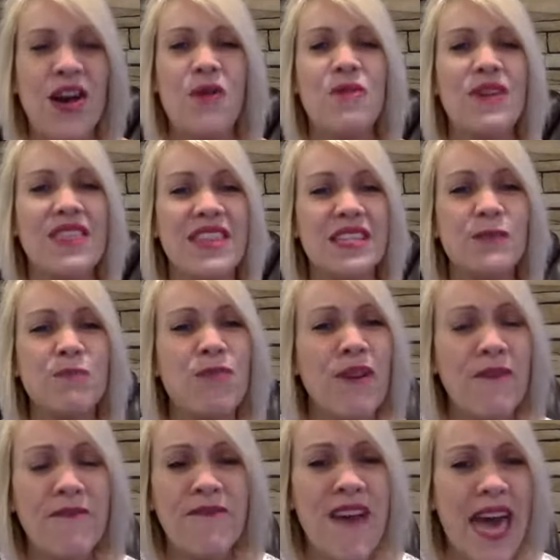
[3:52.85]
with this
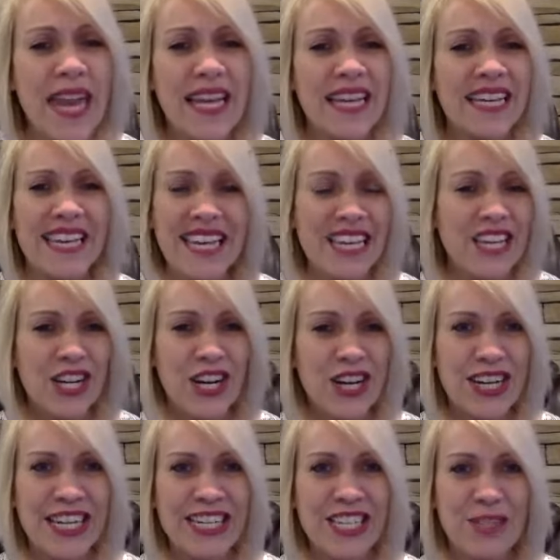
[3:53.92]
prophetic
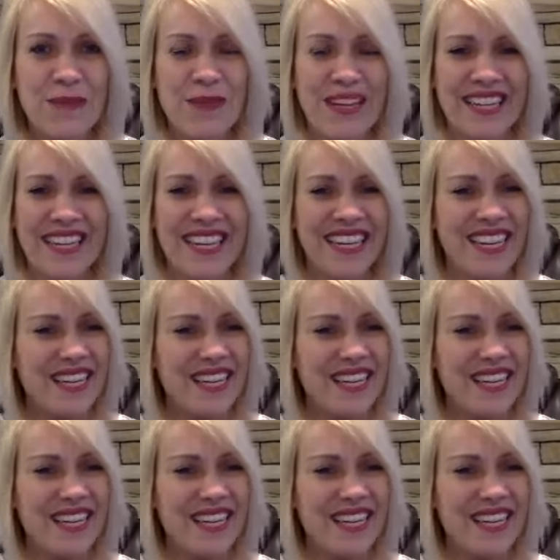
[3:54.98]
encouragement.